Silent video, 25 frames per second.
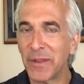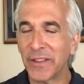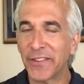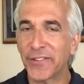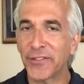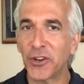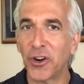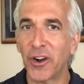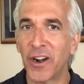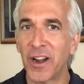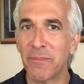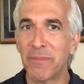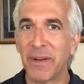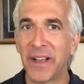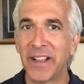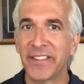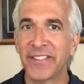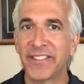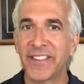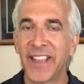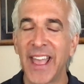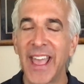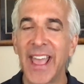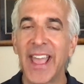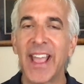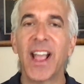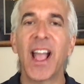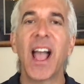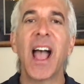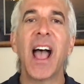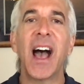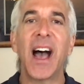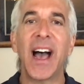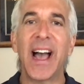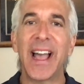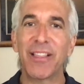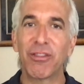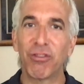me start off by saying
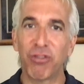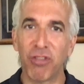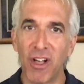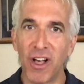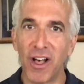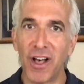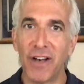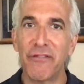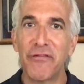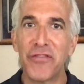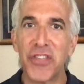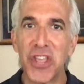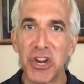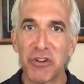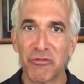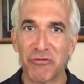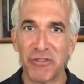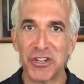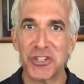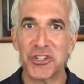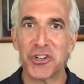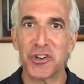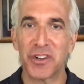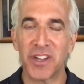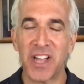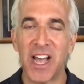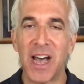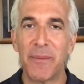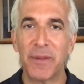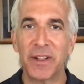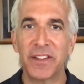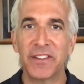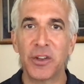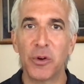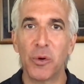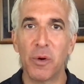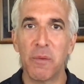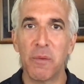I love the original Coming to